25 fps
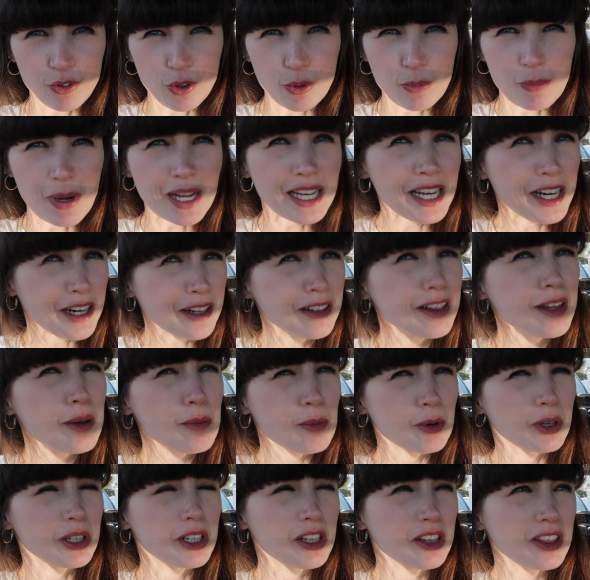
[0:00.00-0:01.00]
film, an
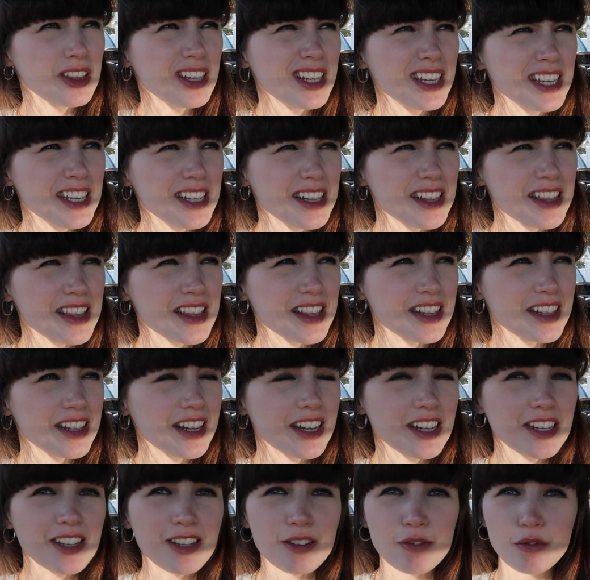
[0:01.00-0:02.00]
early one. I think it's
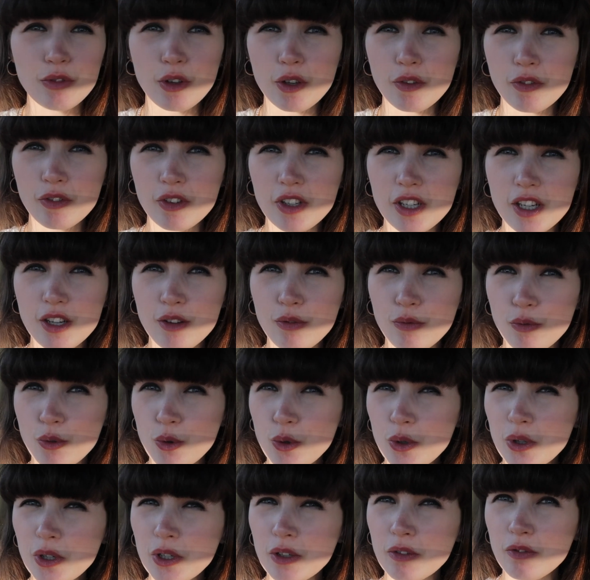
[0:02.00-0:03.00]

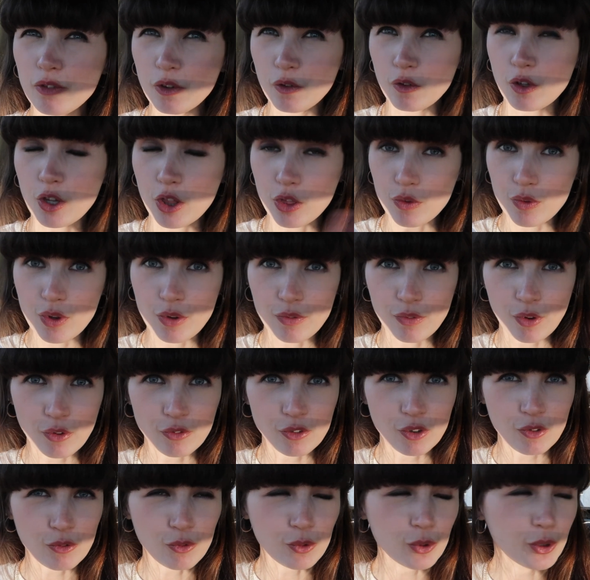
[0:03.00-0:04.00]
1954, 53,
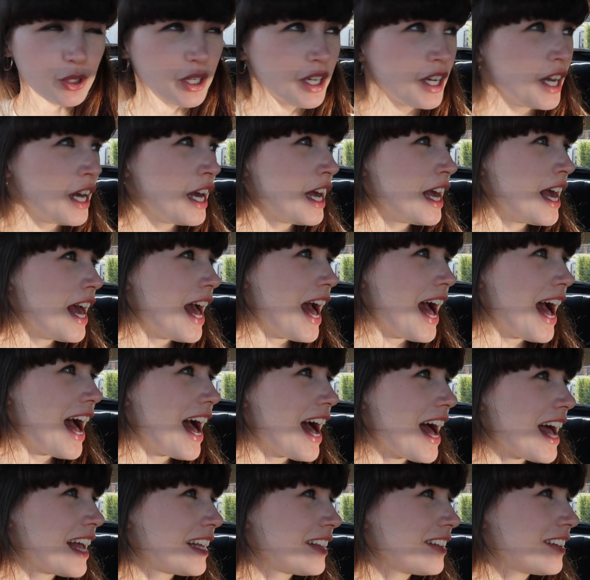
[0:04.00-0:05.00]
54.
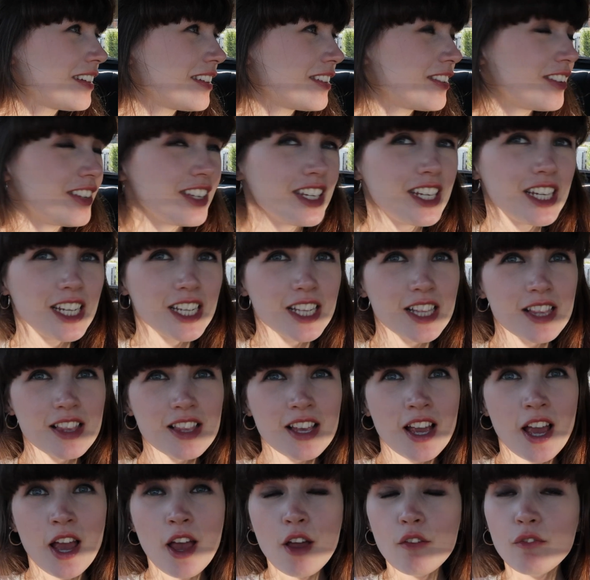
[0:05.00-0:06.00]
And she
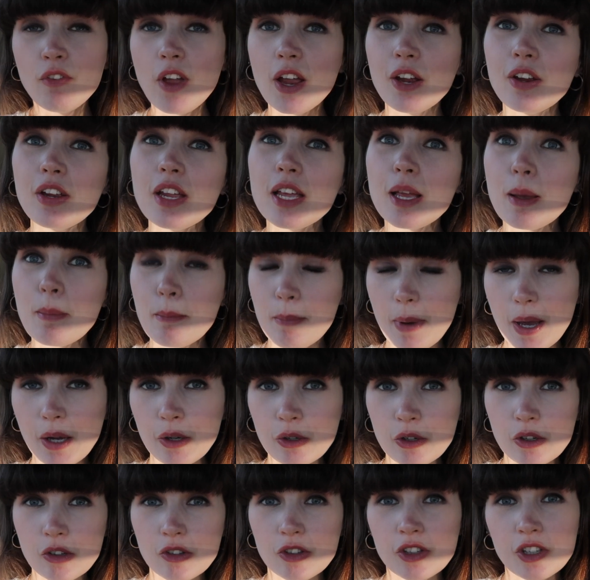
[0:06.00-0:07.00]
is very
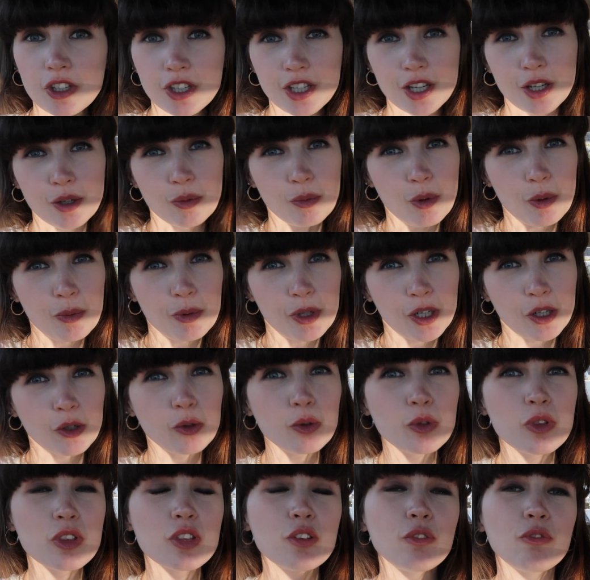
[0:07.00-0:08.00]
empowered young woman,
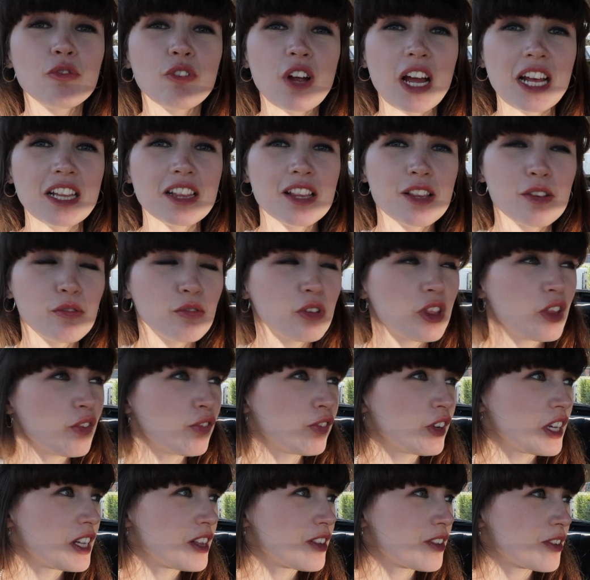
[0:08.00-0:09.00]
goes to France, really
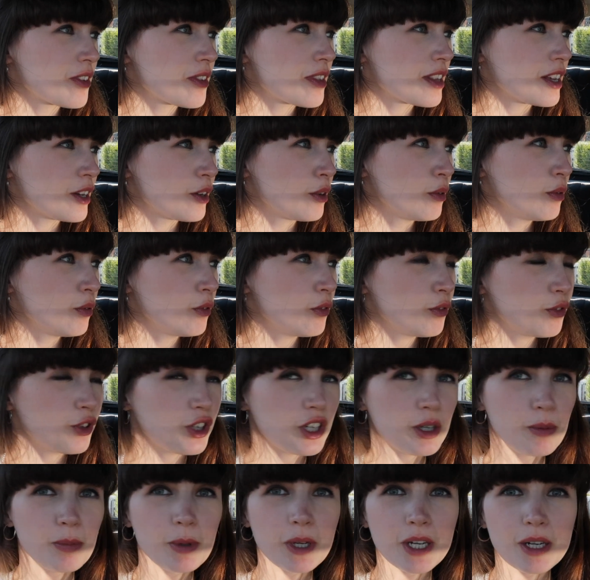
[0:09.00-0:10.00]
finds herself.
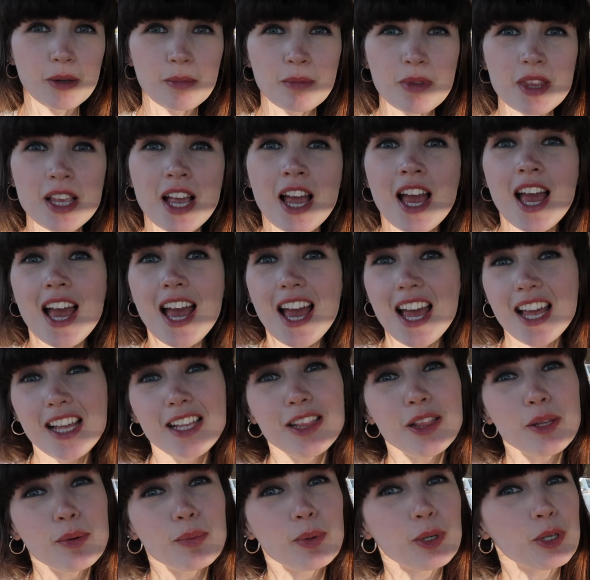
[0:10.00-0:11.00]
She becomes
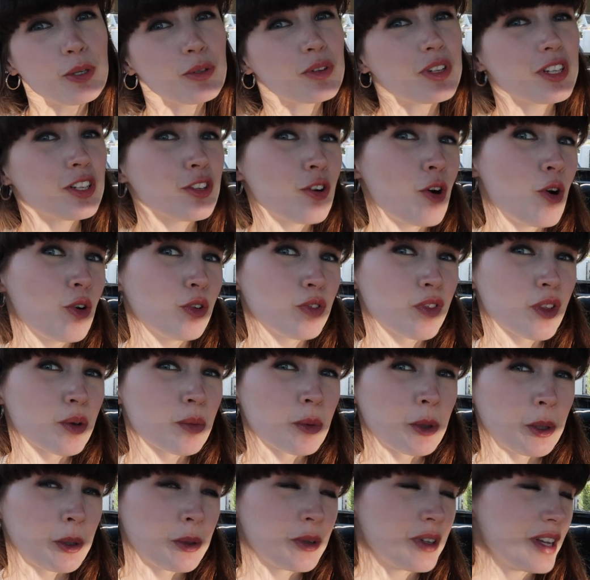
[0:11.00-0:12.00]
in the world and of
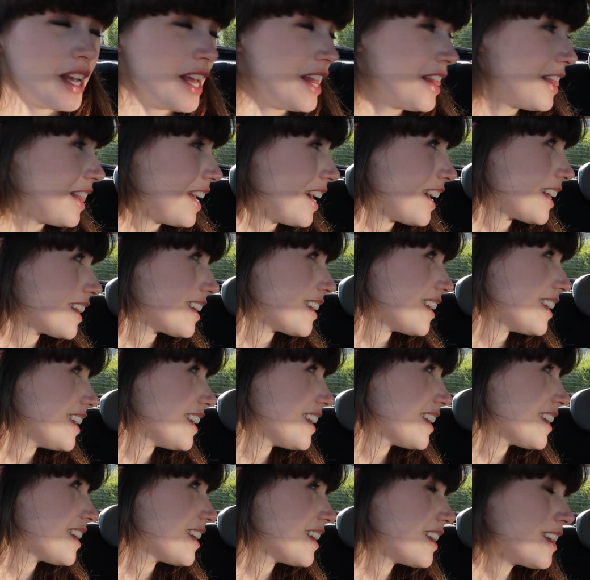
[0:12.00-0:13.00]
the world. And that
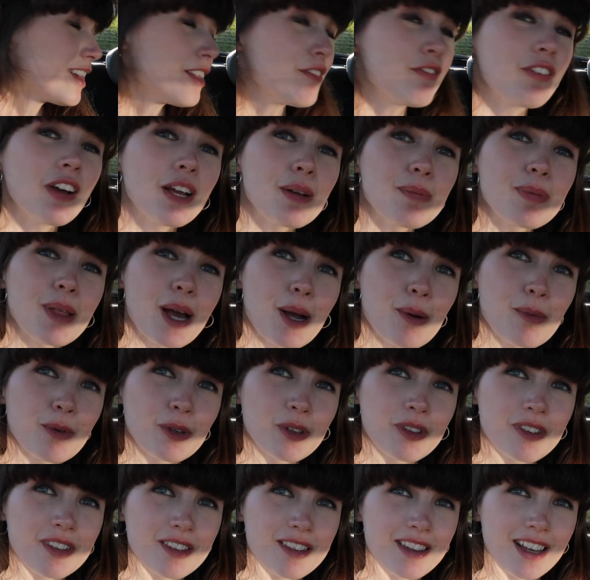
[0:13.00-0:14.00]
is the vibe that I
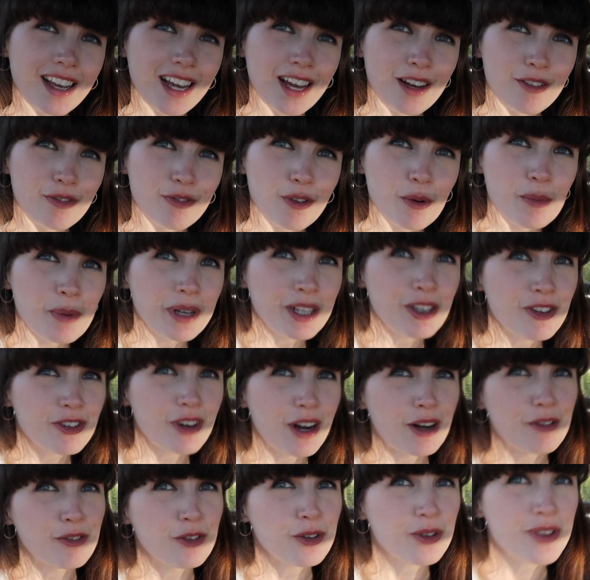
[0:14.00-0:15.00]
wanted to have for my
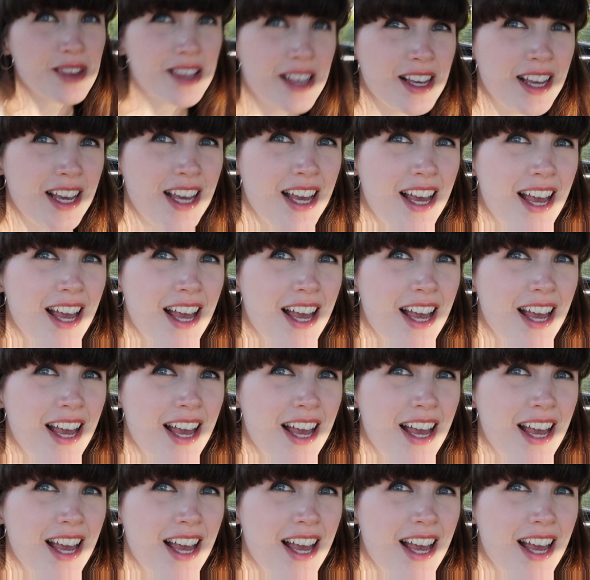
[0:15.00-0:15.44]
travels